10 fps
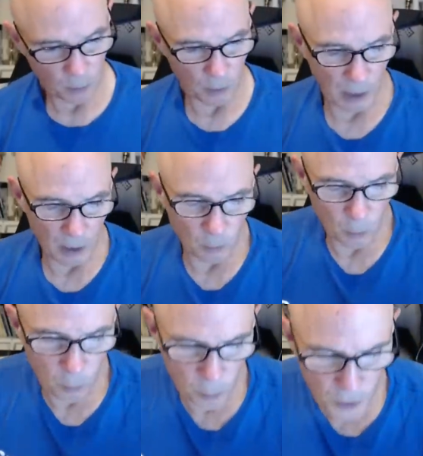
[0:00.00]

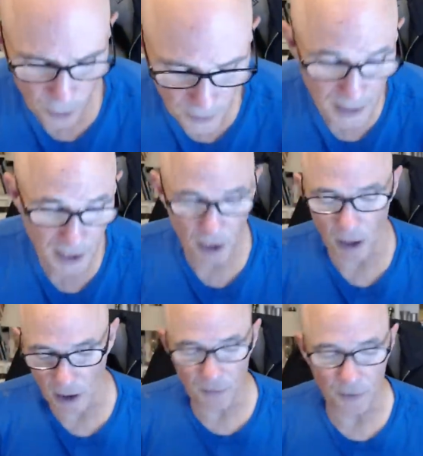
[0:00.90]
Well, you don't need a
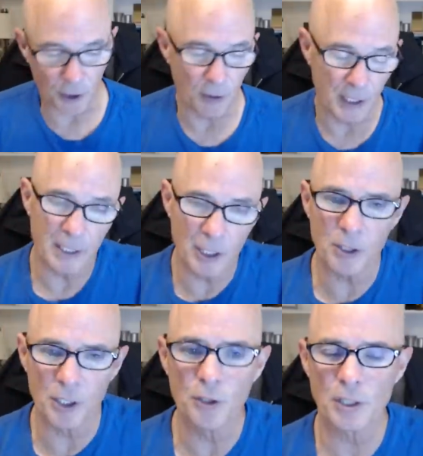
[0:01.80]
solid lifter. You need you
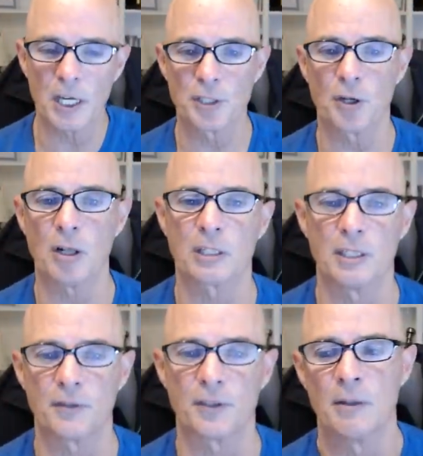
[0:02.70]
can use a hydraulic
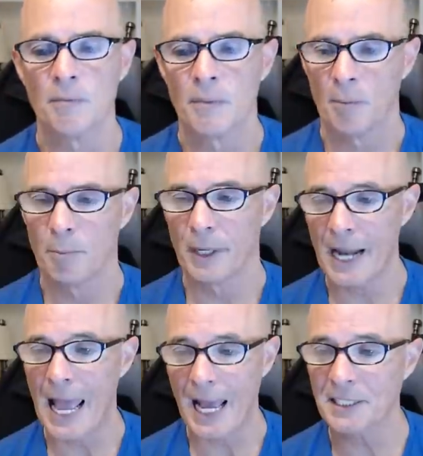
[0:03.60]
lifter, but
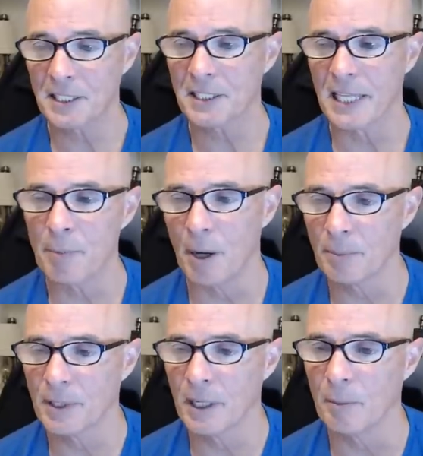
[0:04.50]
it has to stay
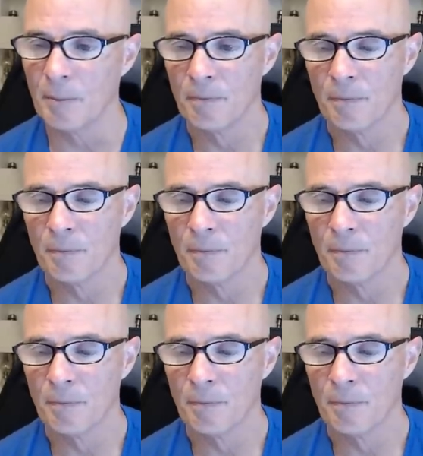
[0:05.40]
pumped up.